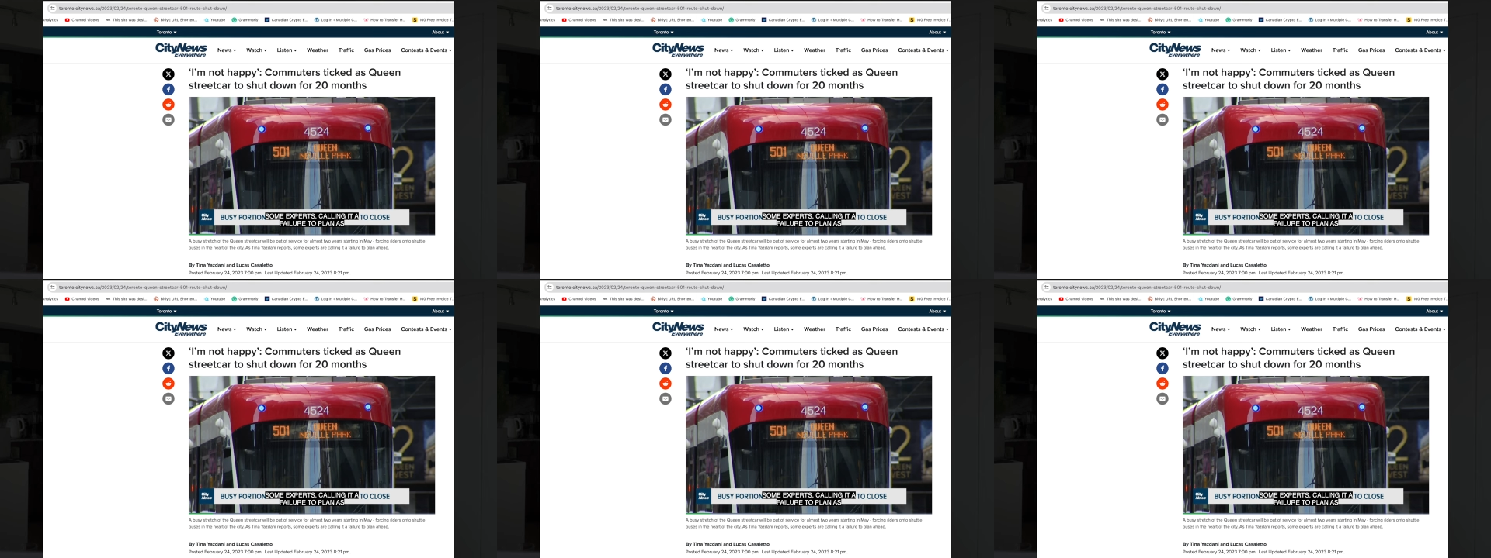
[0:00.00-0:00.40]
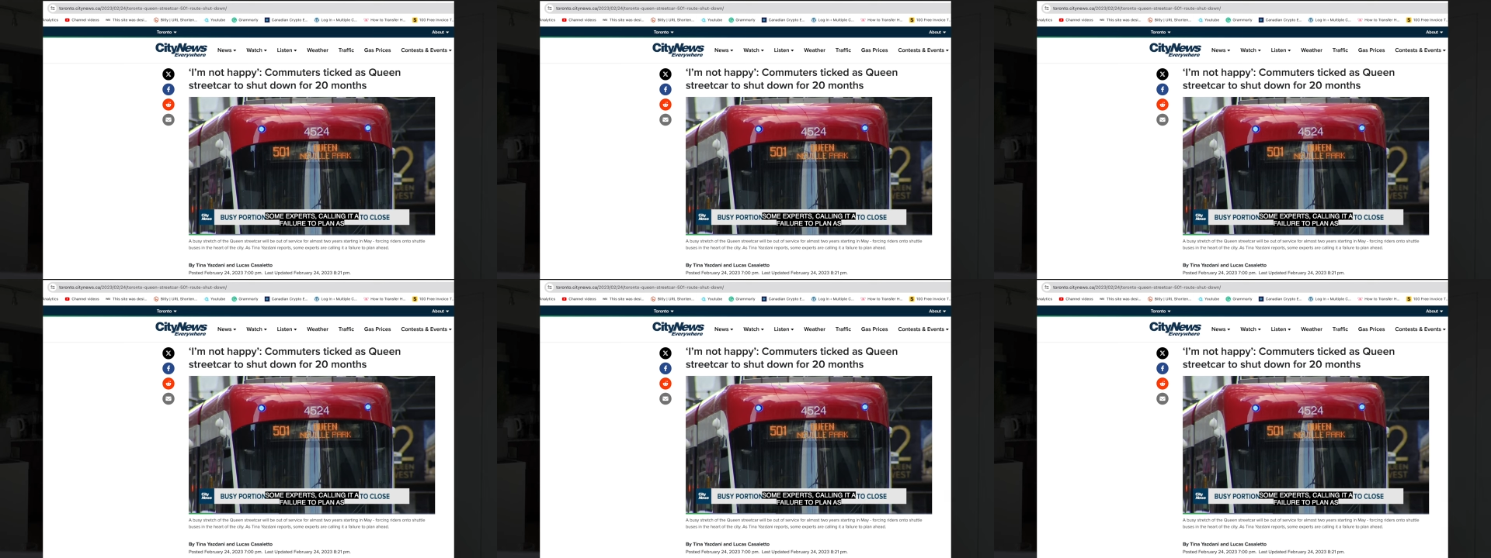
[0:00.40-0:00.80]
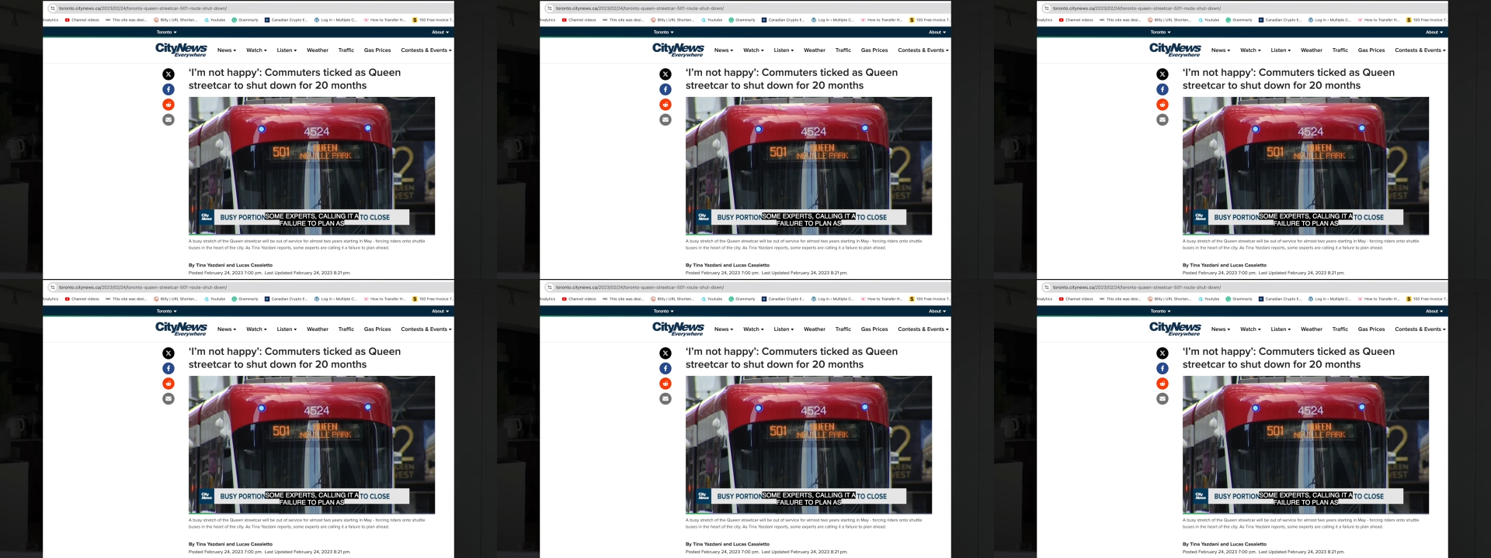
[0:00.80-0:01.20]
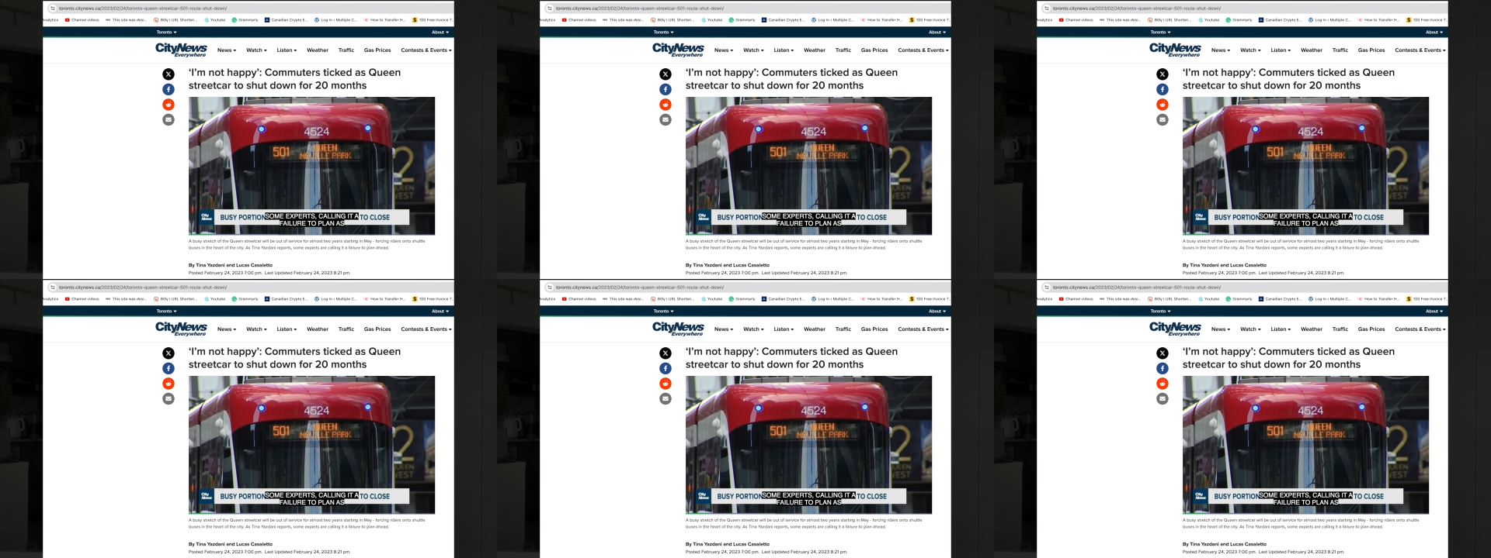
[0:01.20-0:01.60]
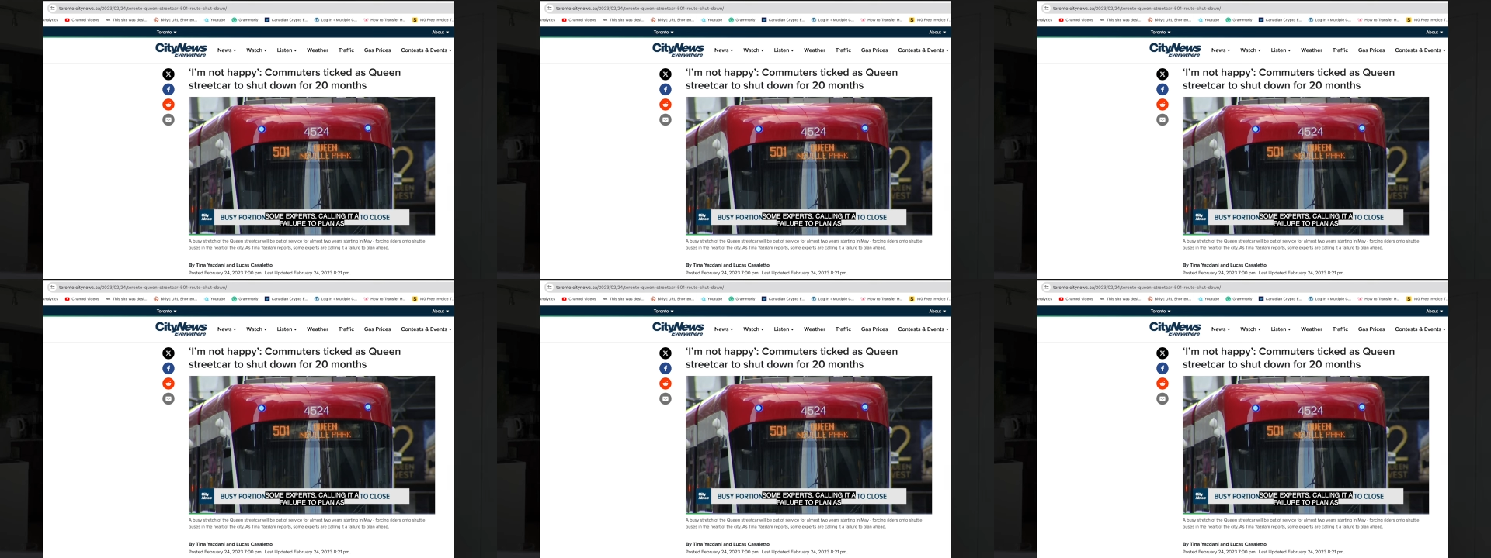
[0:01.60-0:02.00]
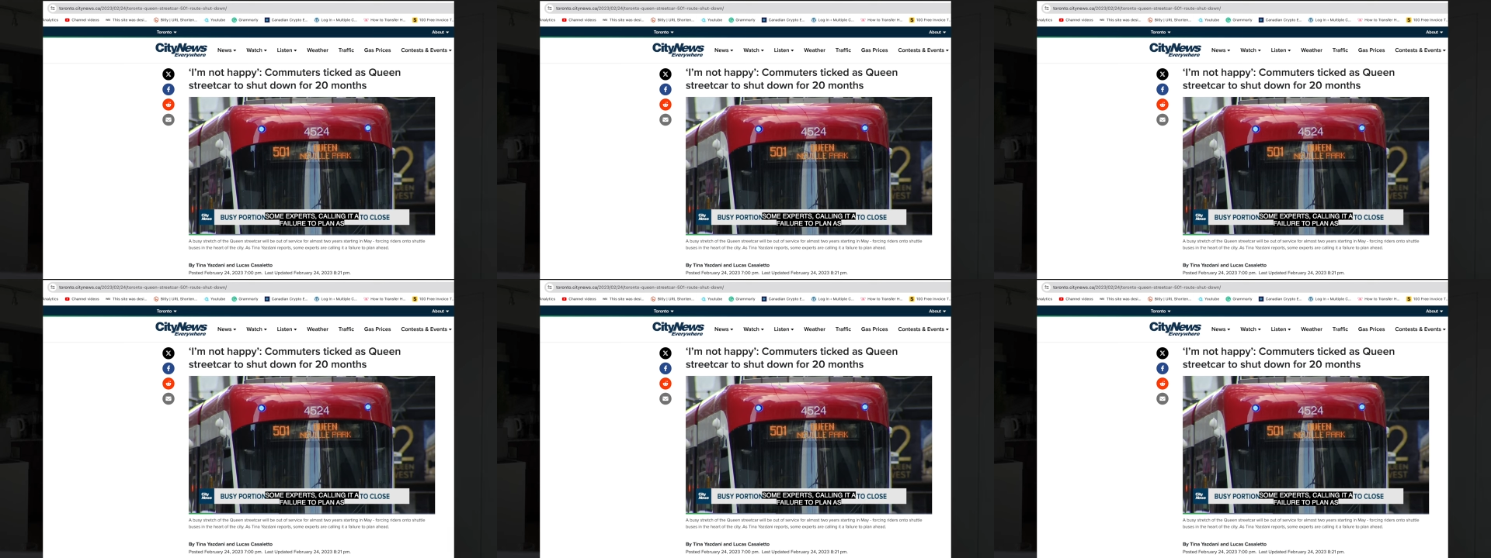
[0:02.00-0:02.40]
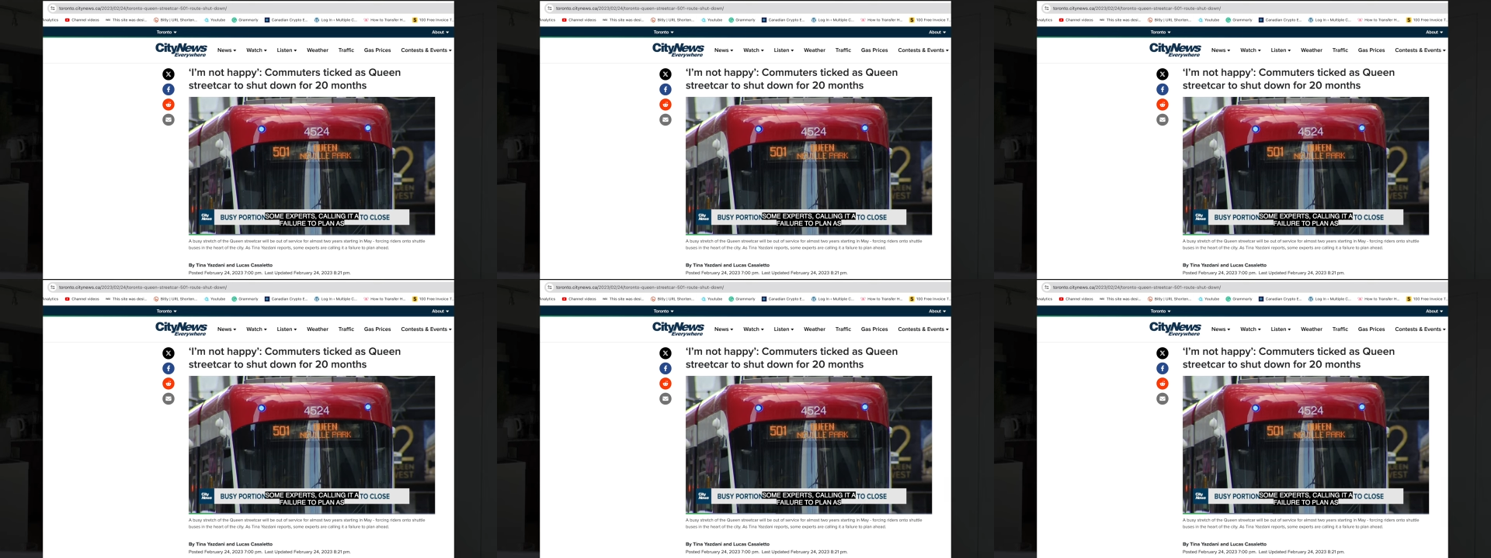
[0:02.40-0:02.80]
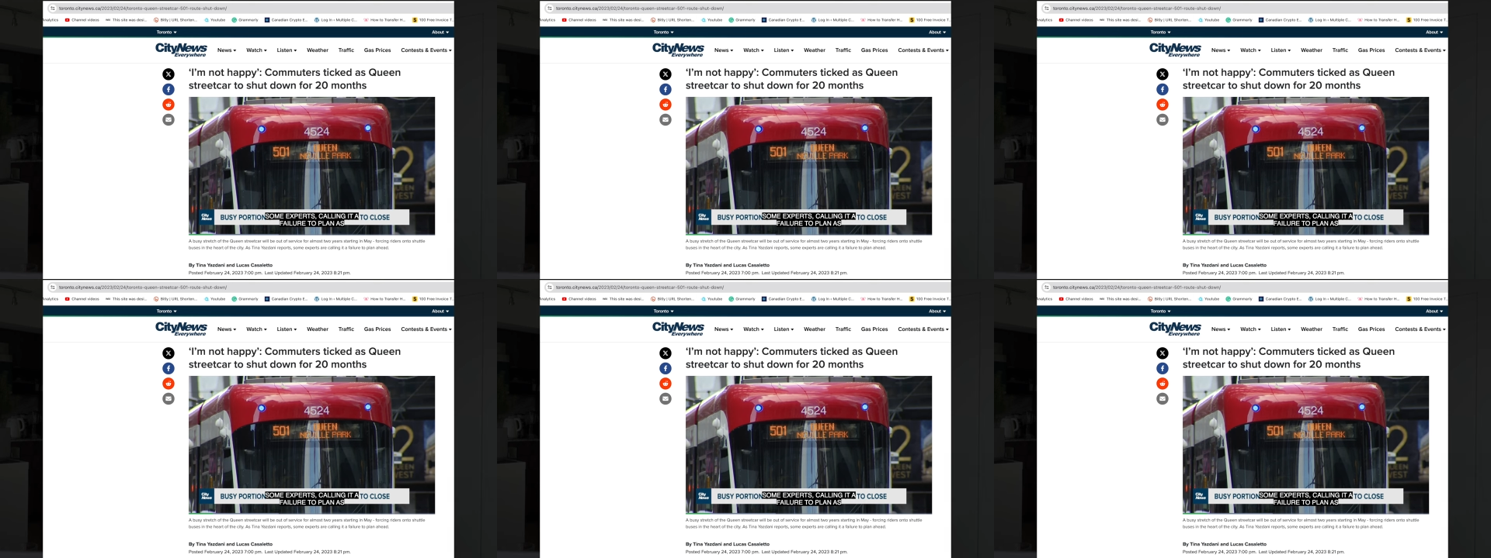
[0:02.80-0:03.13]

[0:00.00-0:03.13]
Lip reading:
[unreadable: no face in view]